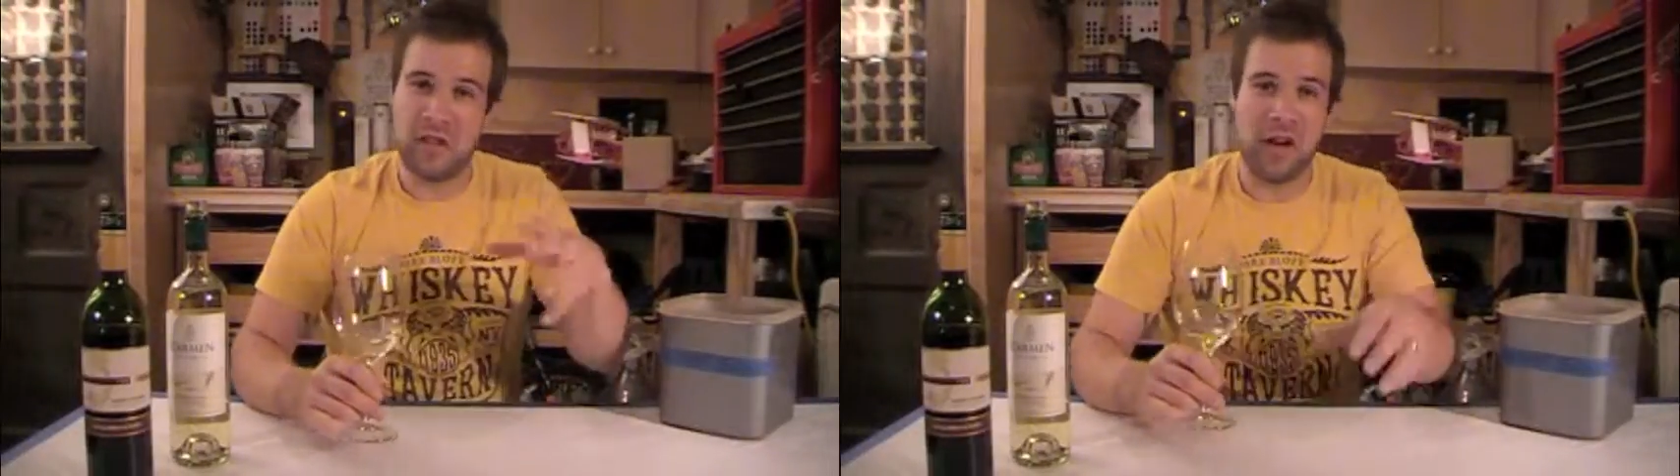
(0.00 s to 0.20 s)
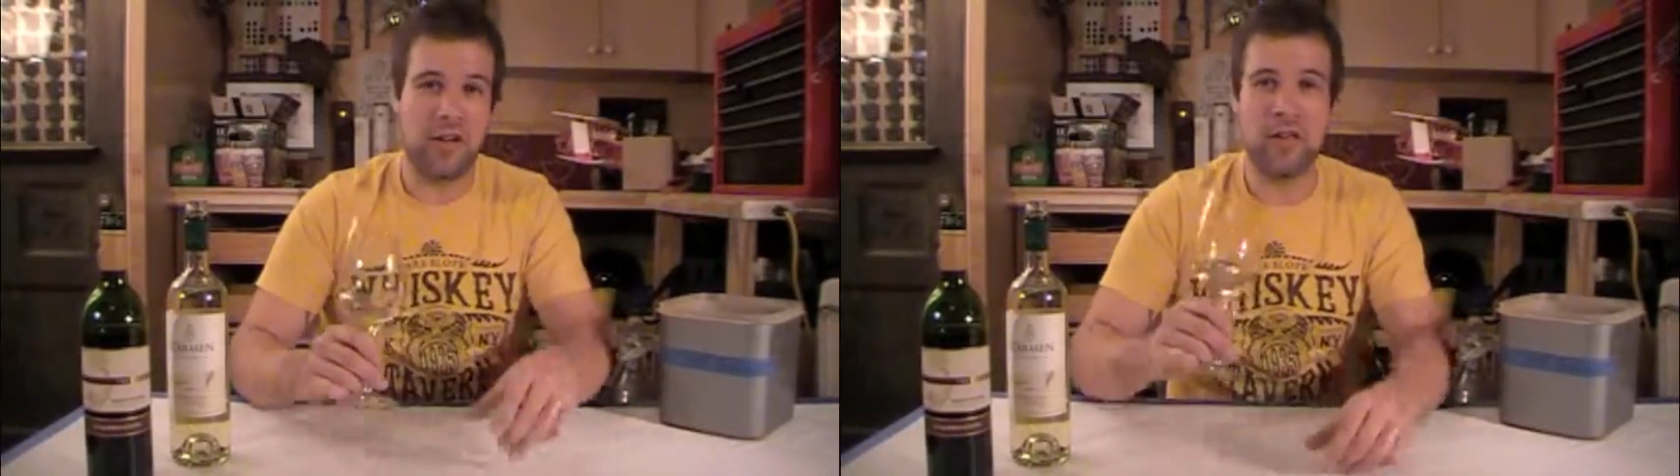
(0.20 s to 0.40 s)

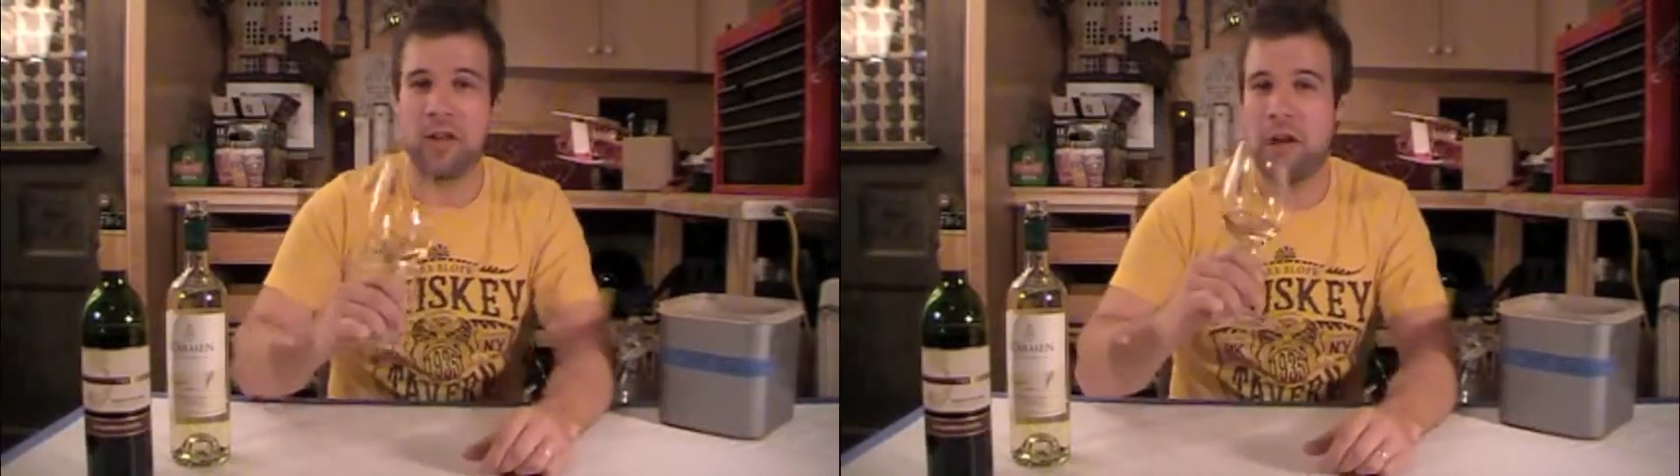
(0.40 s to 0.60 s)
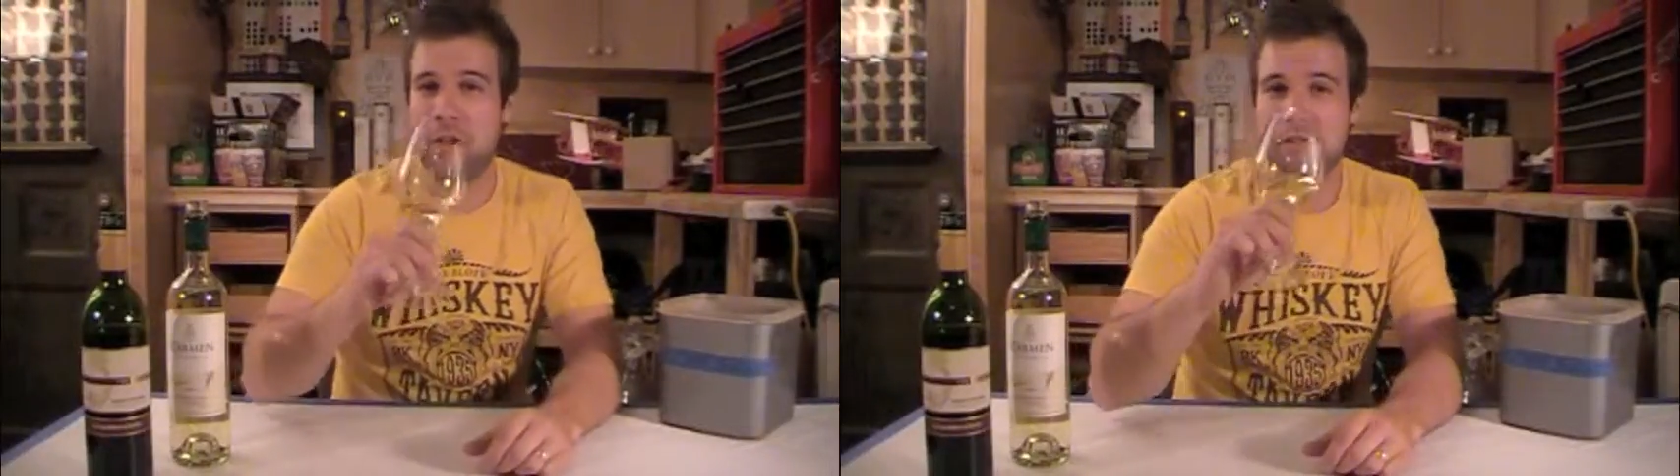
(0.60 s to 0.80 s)
lot
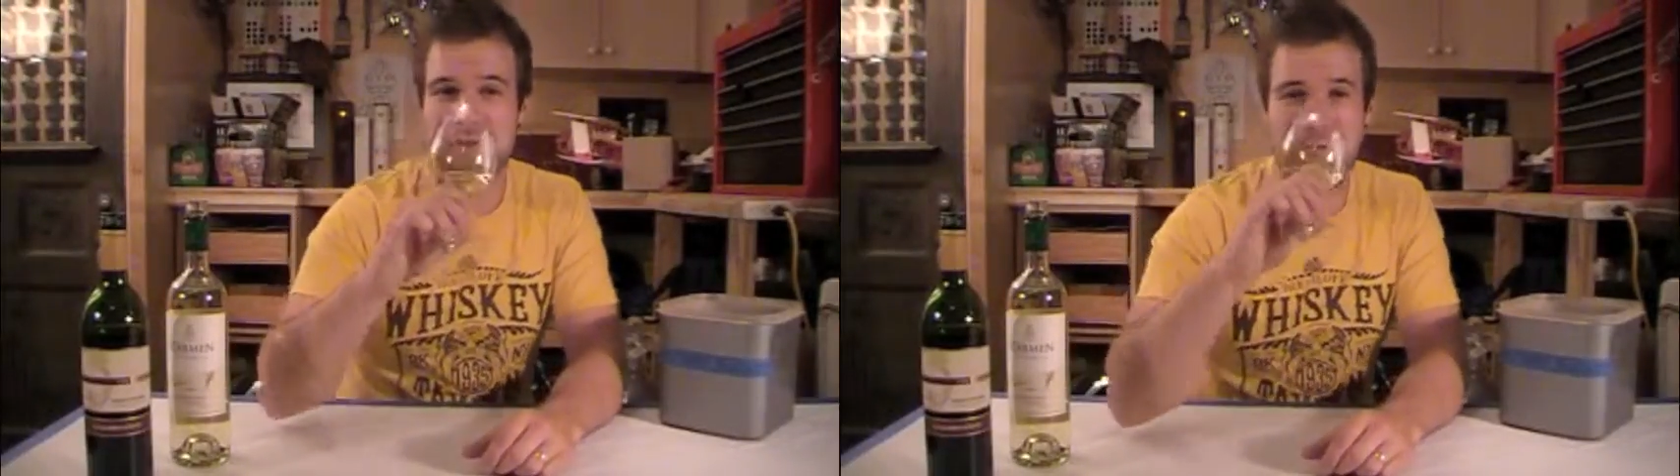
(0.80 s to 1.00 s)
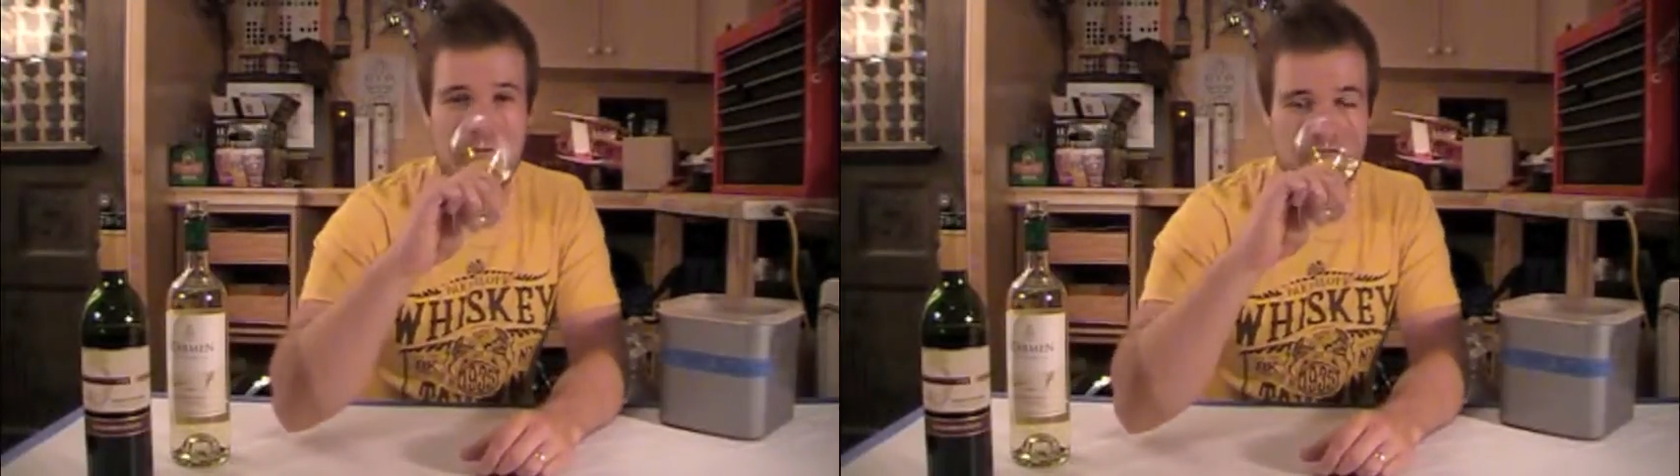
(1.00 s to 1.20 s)
of things
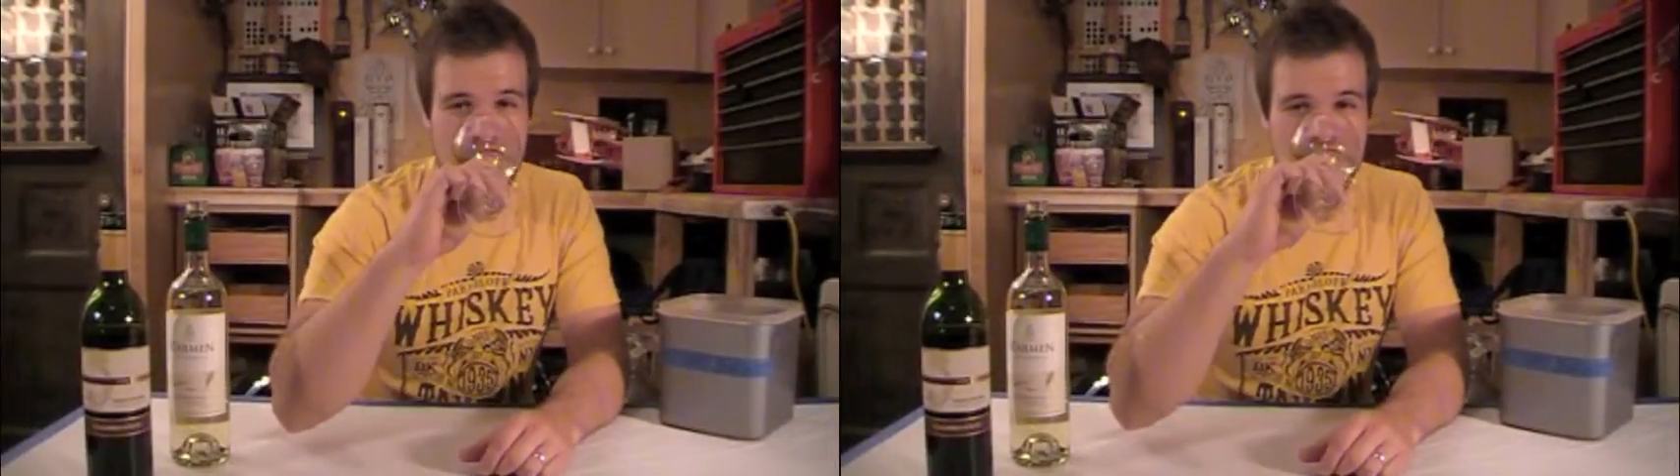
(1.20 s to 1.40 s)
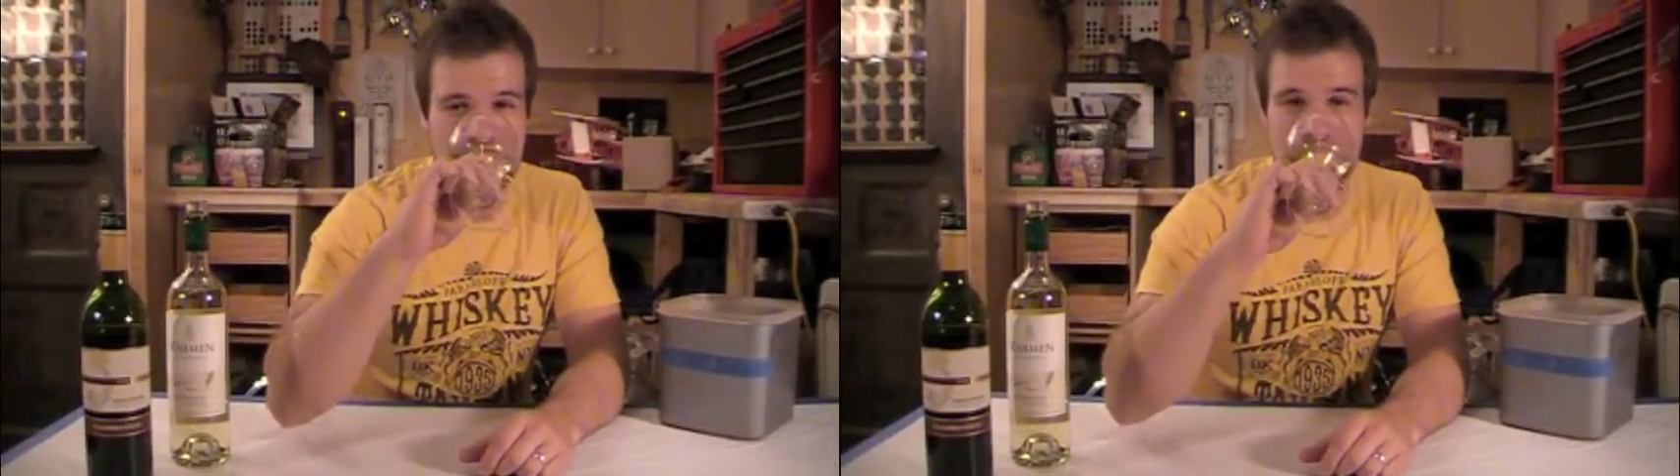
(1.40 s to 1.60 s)
going on.